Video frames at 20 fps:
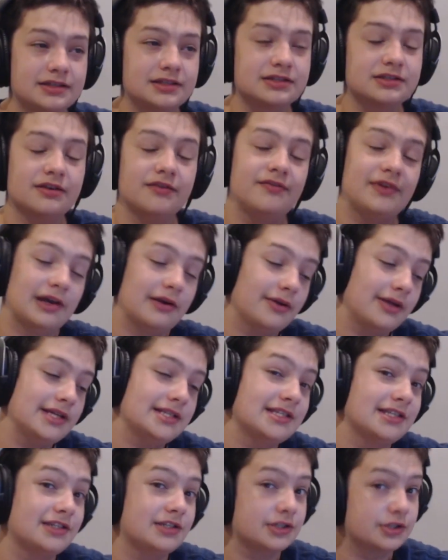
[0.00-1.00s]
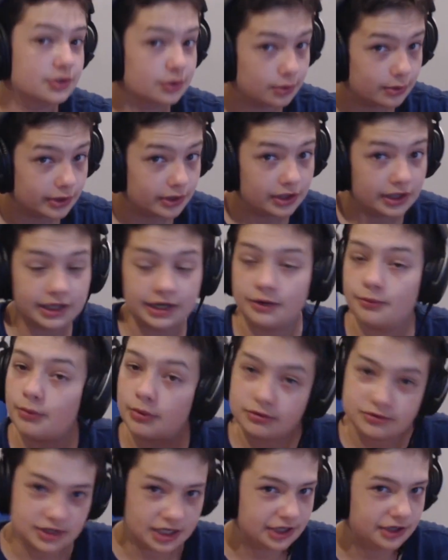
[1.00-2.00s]
This is a very easy tutorial and it
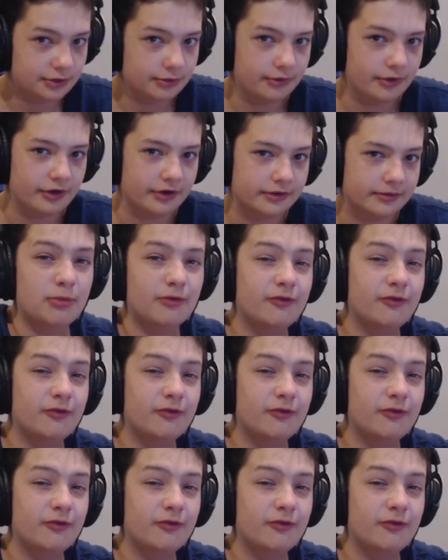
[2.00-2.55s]
won't take you long.